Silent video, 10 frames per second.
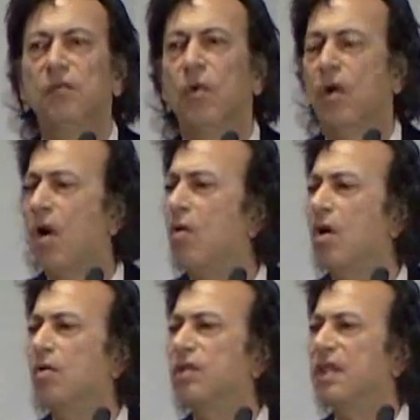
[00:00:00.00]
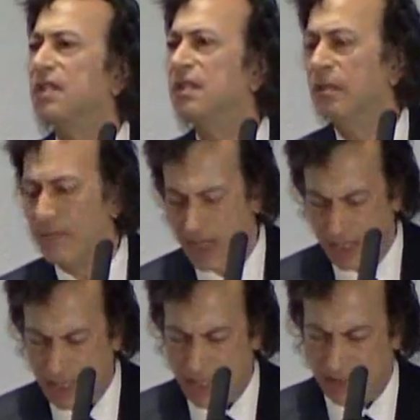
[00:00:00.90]
Rococo system,
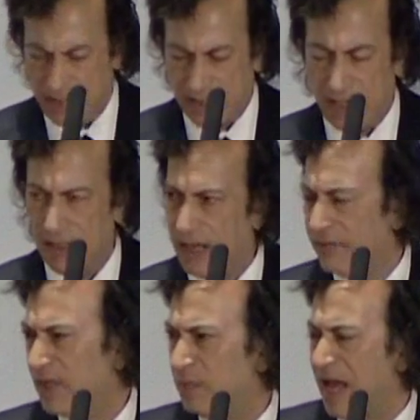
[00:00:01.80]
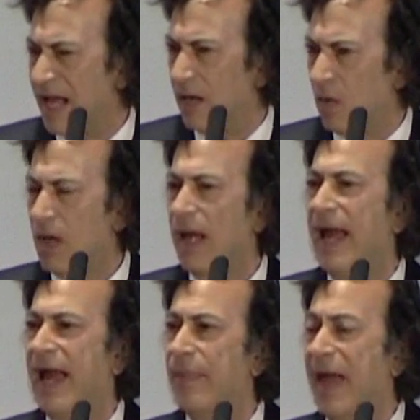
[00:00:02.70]
he says, I love this piano,
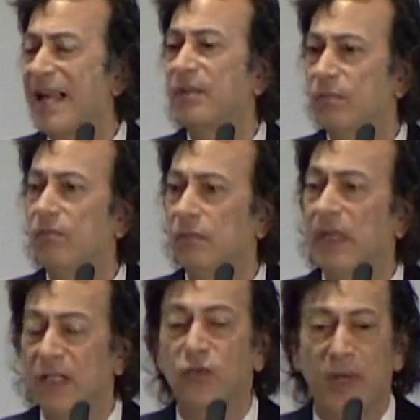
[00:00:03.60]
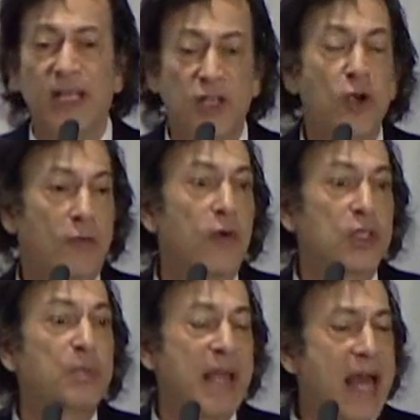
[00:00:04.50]
and that is really your
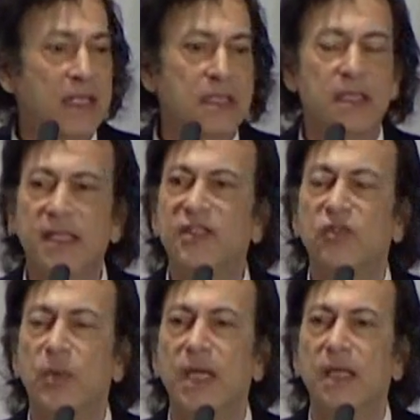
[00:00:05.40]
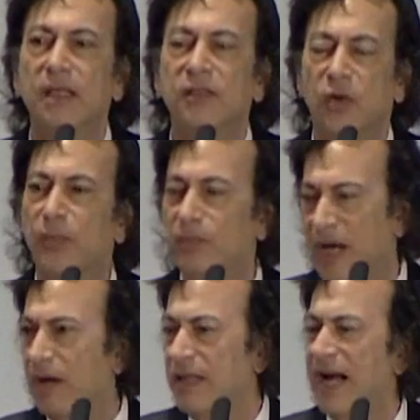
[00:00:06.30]
first pianist in history. So
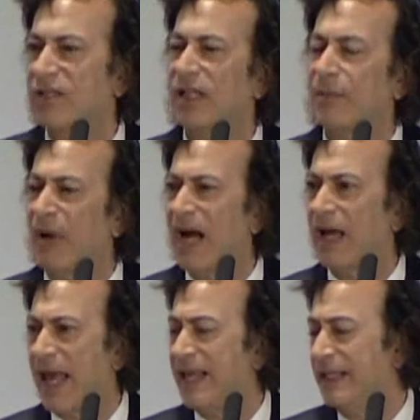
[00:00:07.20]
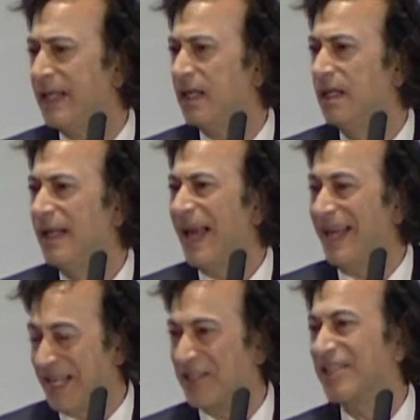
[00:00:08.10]
paradoxically, Bach hated it,
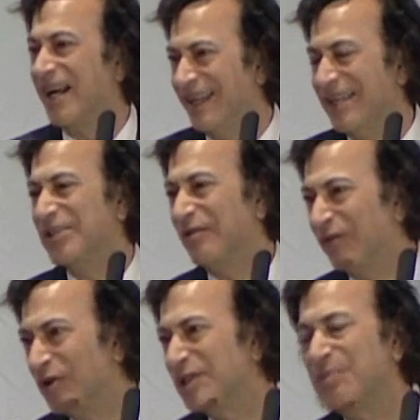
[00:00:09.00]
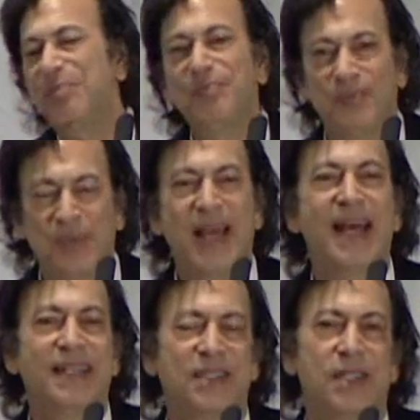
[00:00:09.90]
and his son is the first
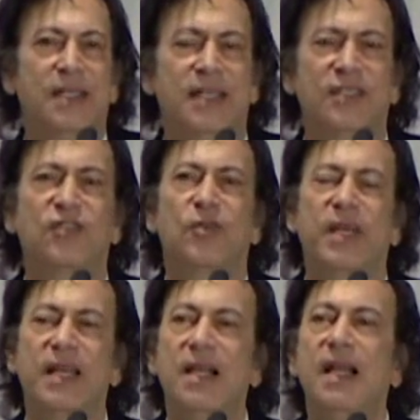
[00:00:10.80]
pianist in history.